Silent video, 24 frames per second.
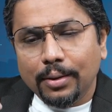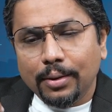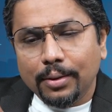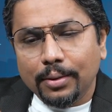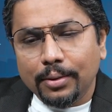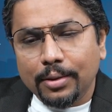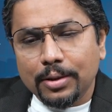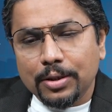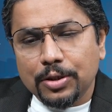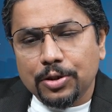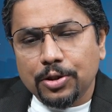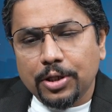
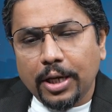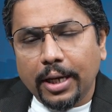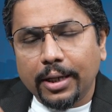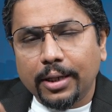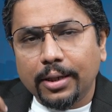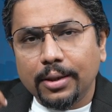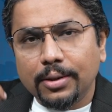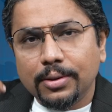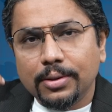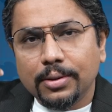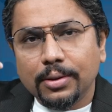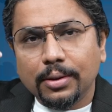This
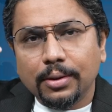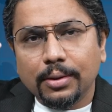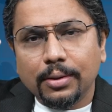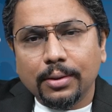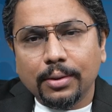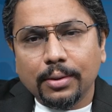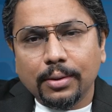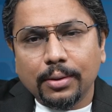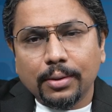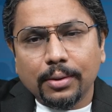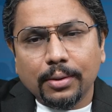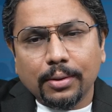jacket
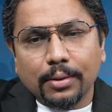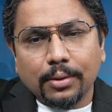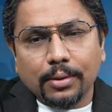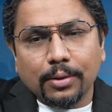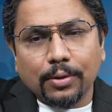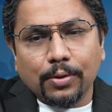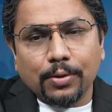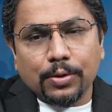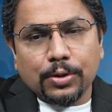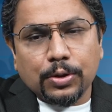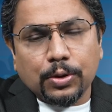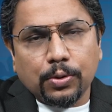
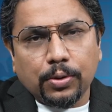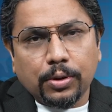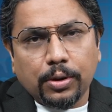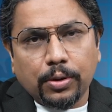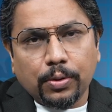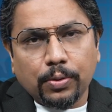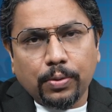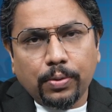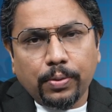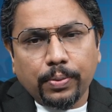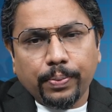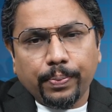goes to
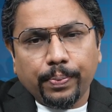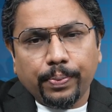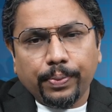you,